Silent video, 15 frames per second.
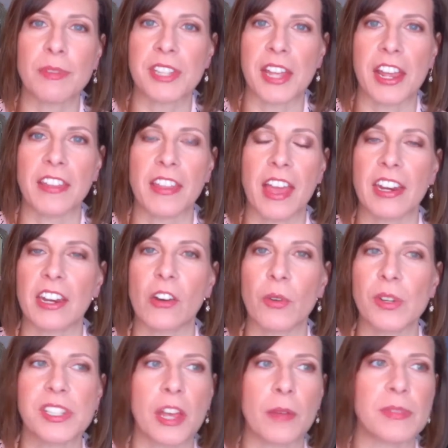saying that? It
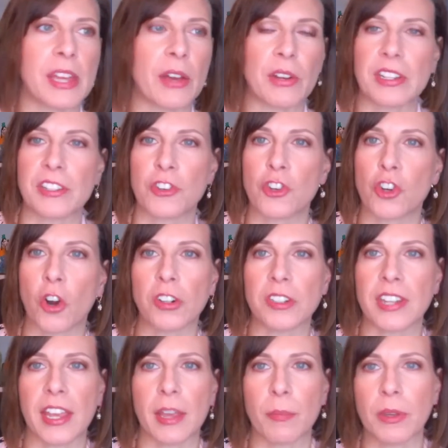always comes out as Sharp
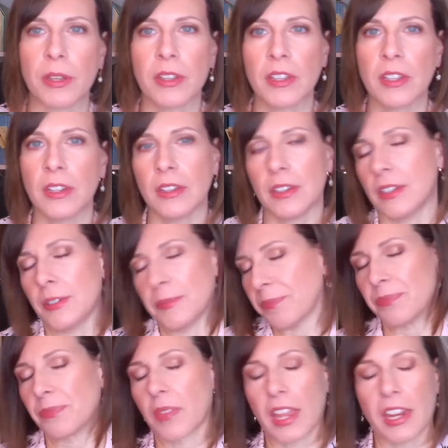Tape
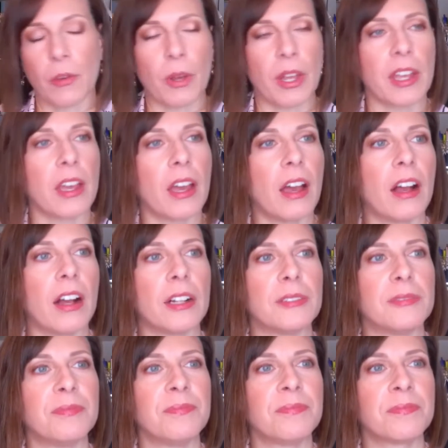anyway,
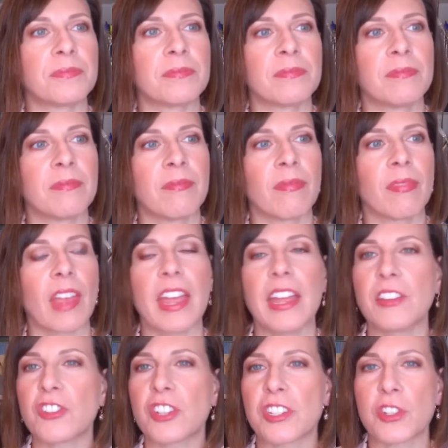um,
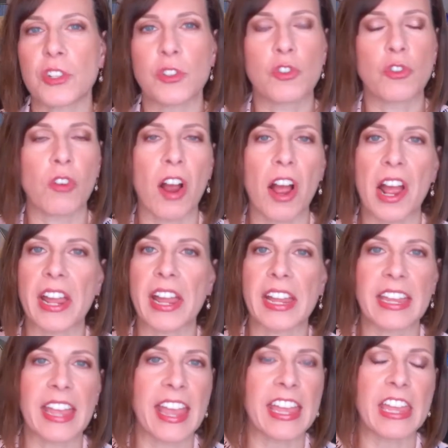it's just dry
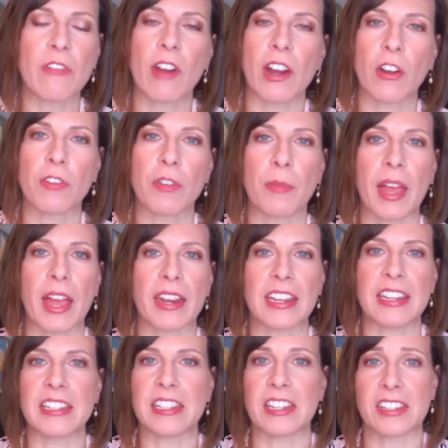and cakey right off the bat.
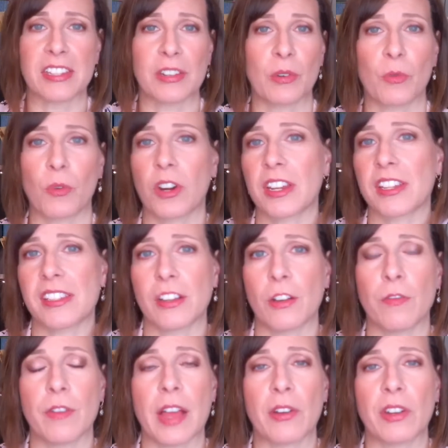It doesn't work
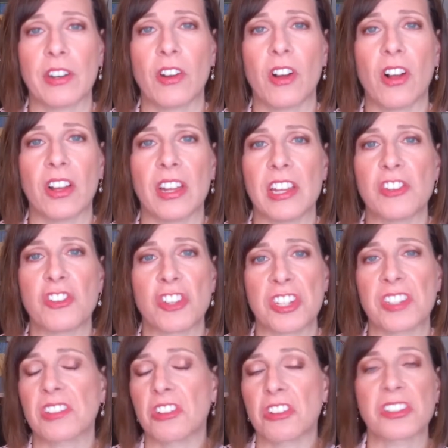itself out at all. It
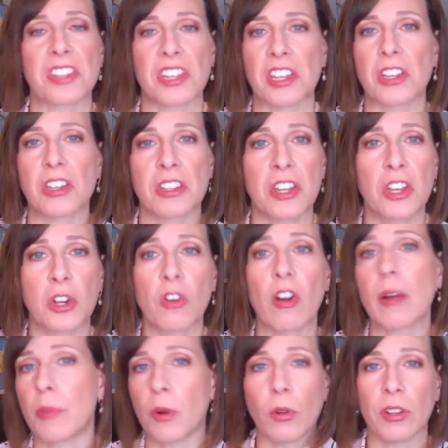just looks like
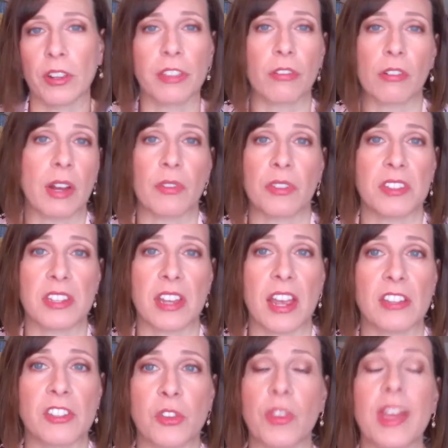crapola throughout the day.
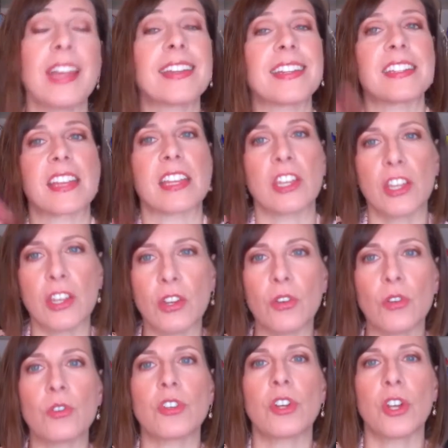So that is a
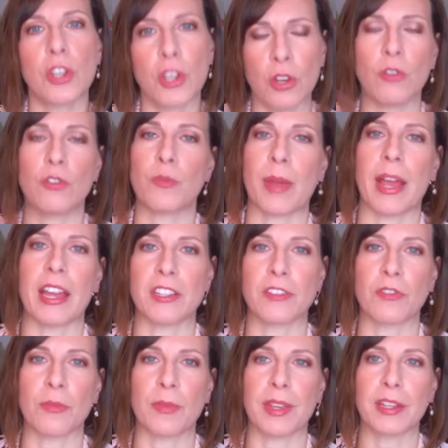huge, huge pass
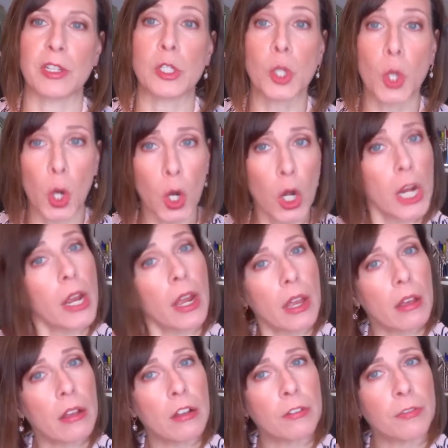for me. Sorry,
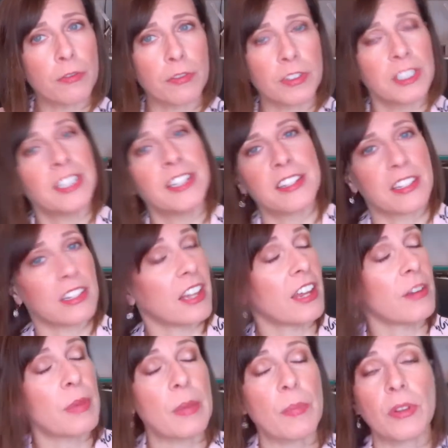e.l.f. So a lot
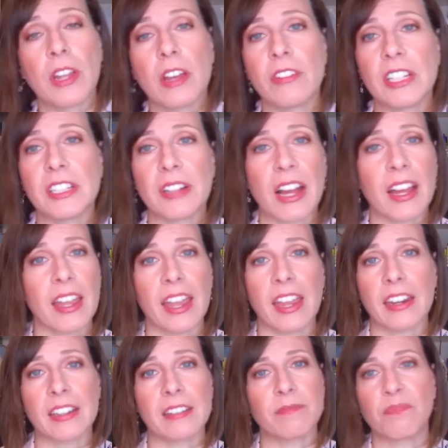of people love it. I
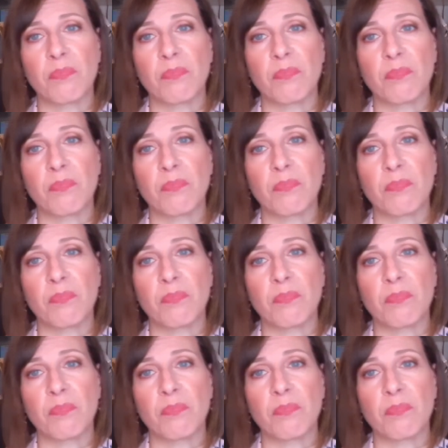hate it.